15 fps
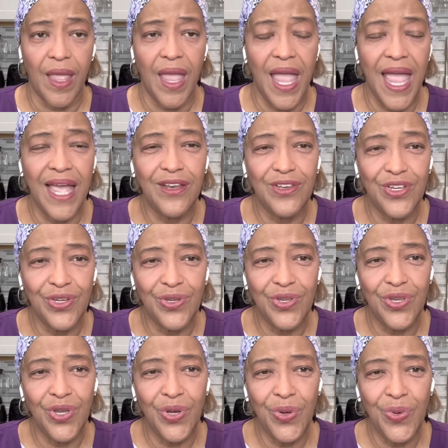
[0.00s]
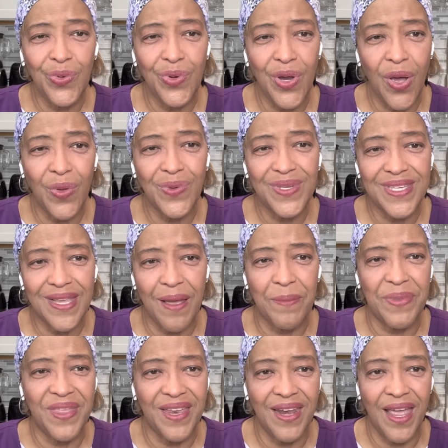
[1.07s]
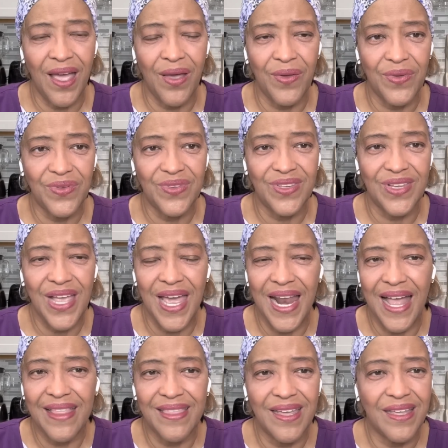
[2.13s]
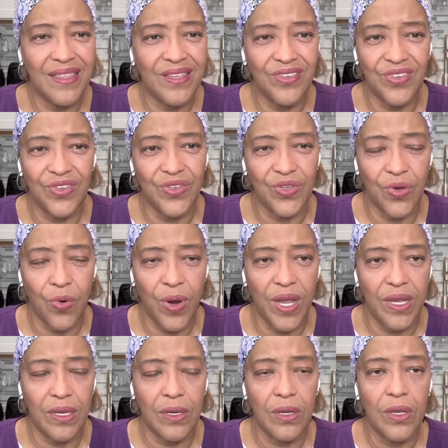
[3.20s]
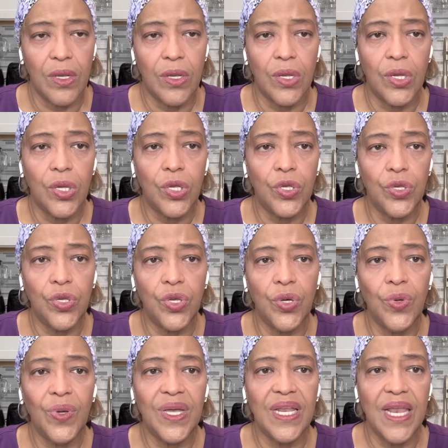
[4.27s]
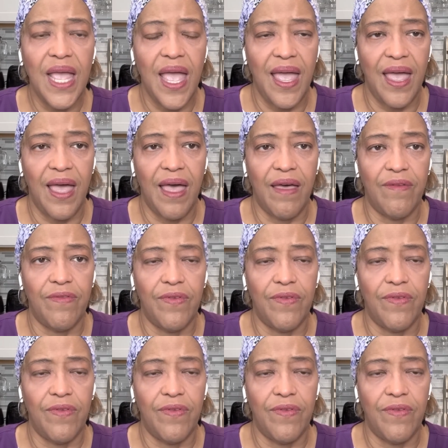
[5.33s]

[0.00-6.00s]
And do you know something else? And I think this is great. You can have